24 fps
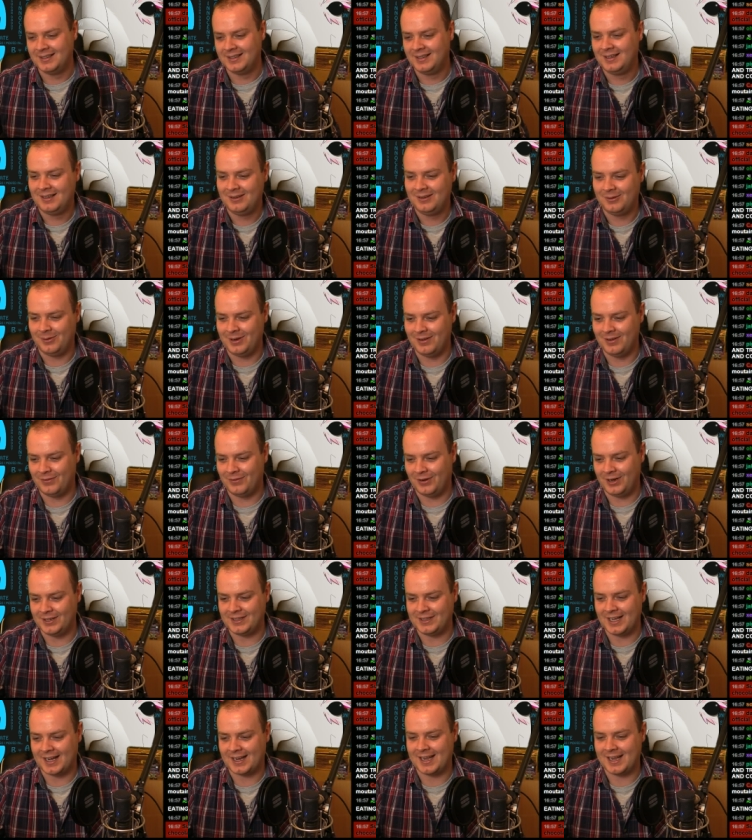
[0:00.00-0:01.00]
We avoid
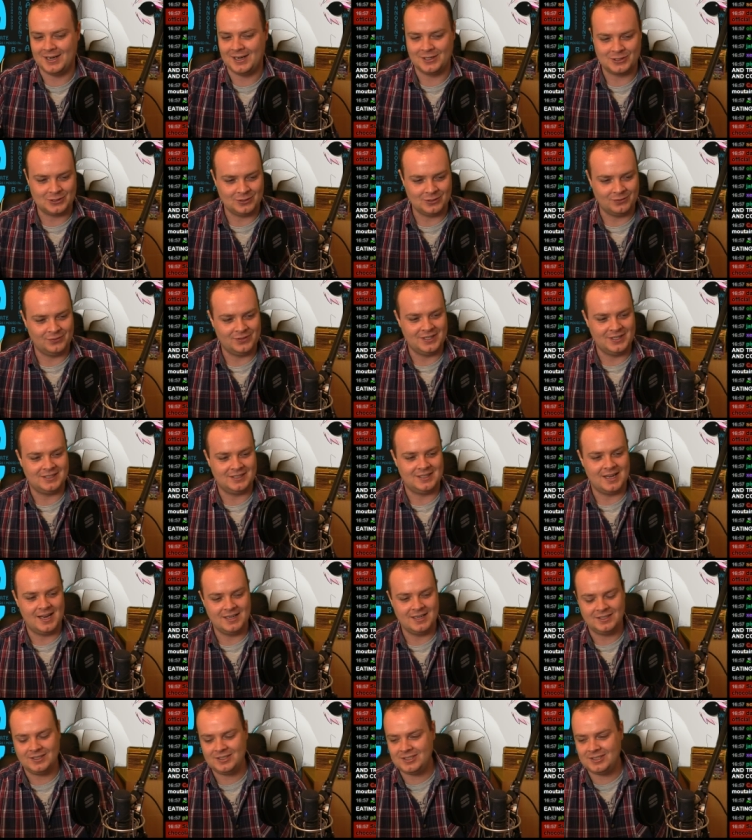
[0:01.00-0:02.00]
that kind of stuff these
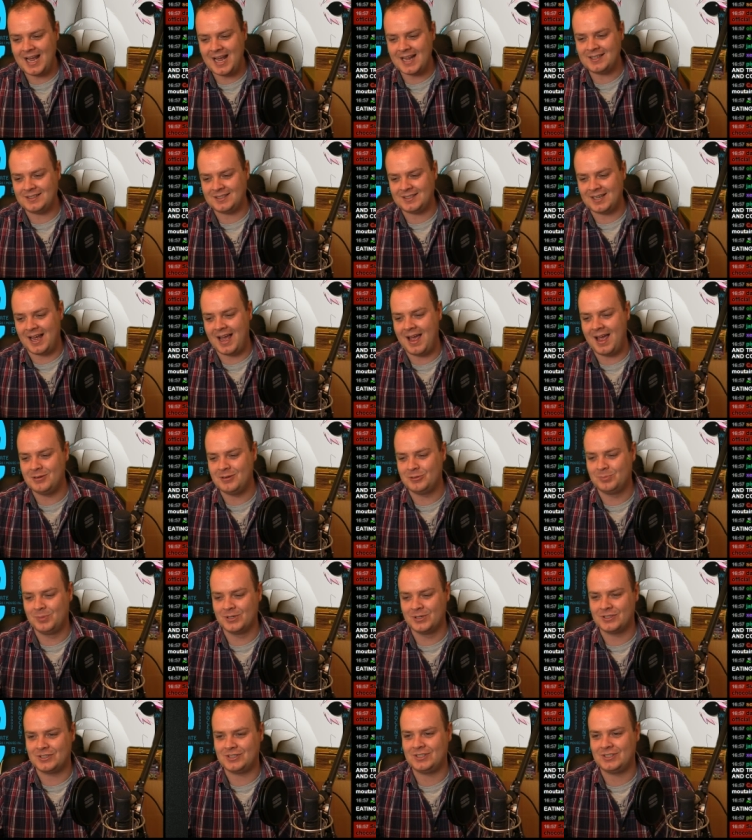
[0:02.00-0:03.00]
days. Sad times,
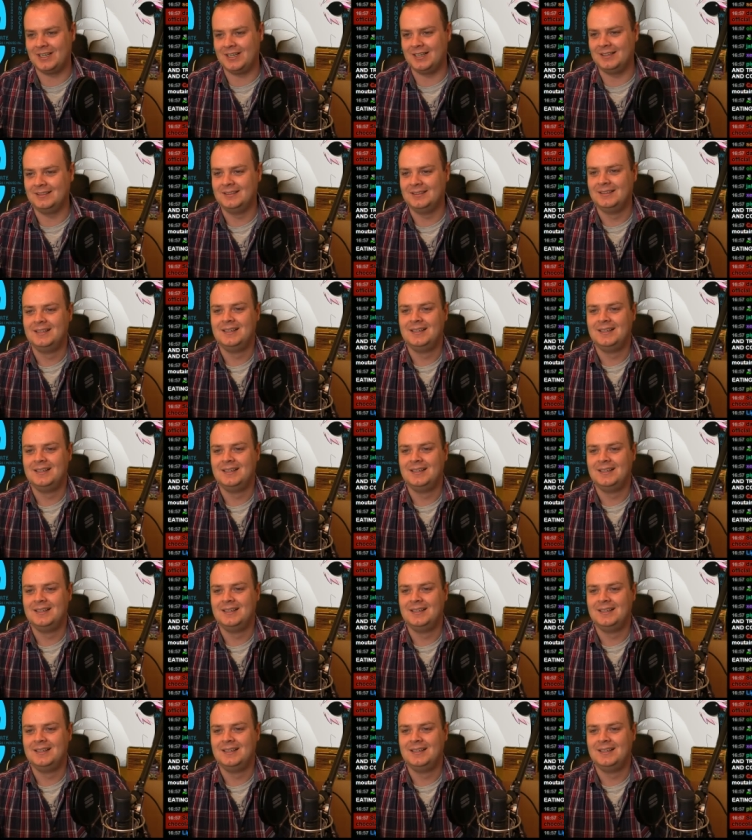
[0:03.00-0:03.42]
but still.